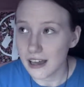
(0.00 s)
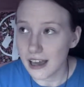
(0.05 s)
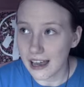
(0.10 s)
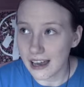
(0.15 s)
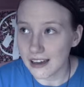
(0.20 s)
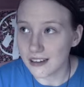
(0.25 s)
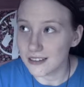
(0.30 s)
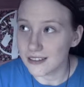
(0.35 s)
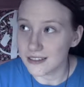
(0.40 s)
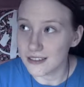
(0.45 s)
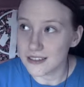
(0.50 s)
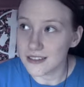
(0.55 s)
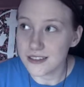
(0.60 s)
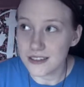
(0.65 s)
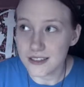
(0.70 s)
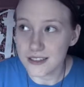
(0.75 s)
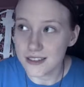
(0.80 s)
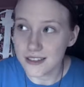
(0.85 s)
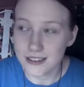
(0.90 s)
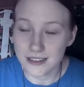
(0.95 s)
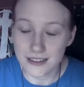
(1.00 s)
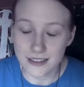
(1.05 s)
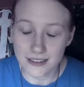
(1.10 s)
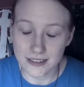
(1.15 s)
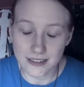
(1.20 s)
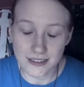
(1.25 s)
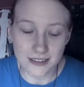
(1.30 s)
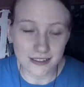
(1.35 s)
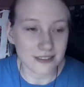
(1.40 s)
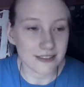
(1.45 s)
and
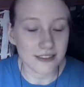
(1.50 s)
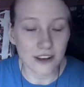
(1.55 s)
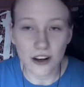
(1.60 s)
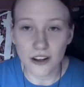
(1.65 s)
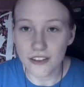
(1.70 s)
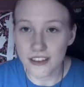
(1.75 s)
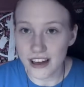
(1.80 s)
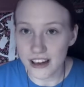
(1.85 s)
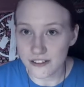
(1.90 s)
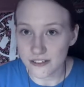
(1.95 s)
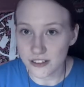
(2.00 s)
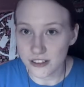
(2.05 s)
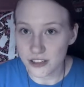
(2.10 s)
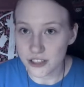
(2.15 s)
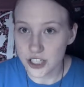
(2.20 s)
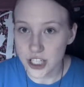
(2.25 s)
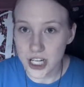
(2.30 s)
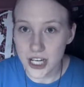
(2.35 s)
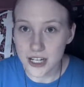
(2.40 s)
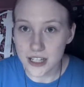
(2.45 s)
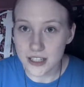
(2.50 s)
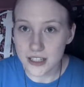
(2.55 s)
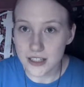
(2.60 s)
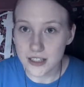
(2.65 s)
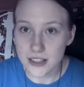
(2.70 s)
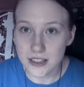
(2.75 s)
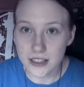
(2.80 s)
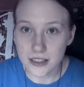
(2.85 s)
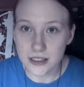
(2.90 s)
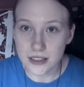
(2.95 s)
all that fun jazz